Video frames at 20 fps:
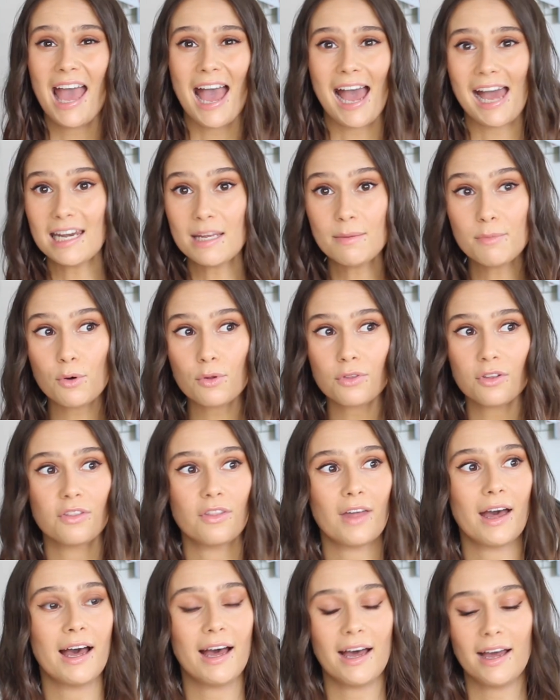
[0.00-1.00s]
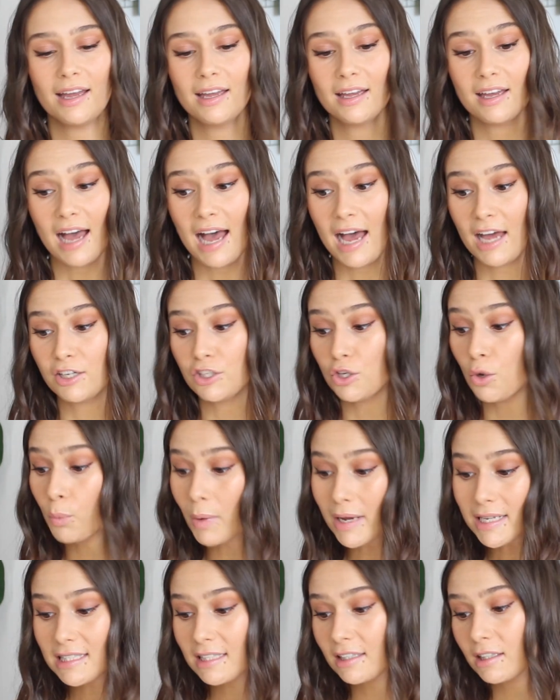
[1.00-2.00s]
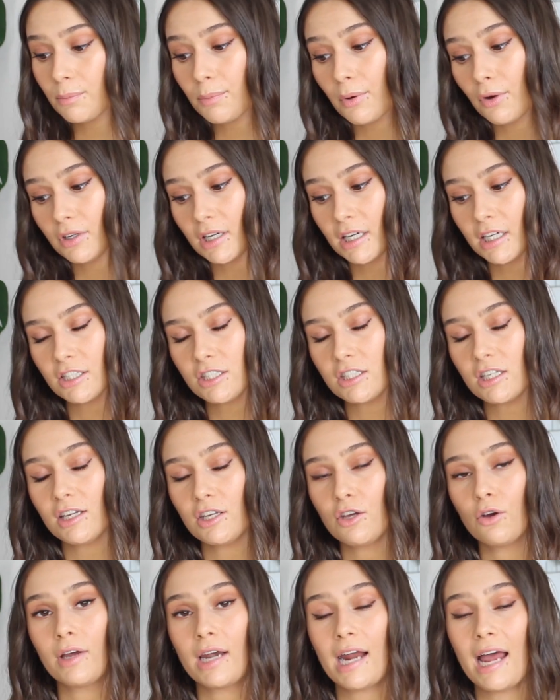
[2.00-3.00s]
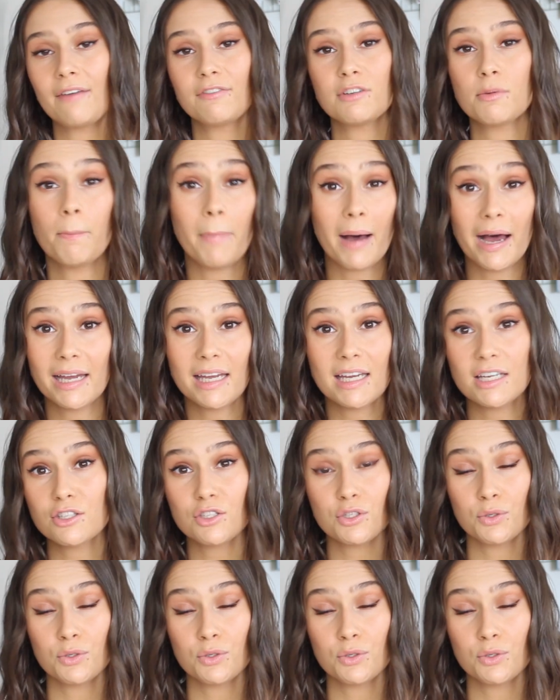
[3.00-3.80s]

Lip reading: Any more than that, and you're wasting the product, you're going to have to buy it